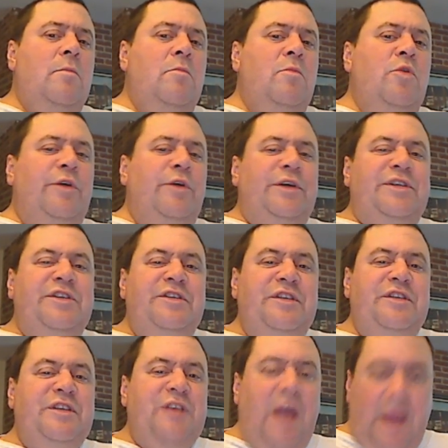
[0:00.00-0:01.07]
you're a
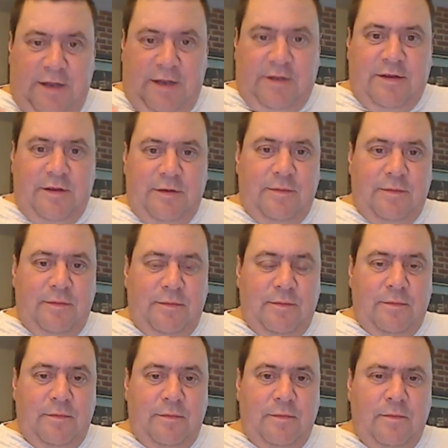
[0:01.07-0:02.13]
saint,
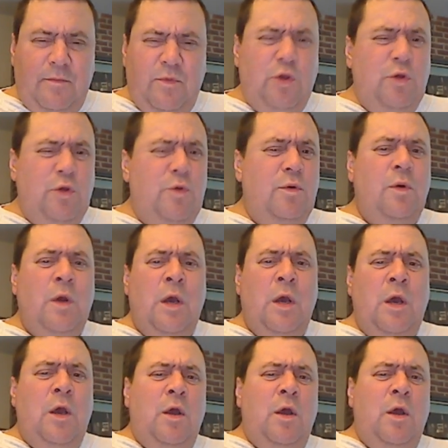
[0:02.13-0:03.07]
you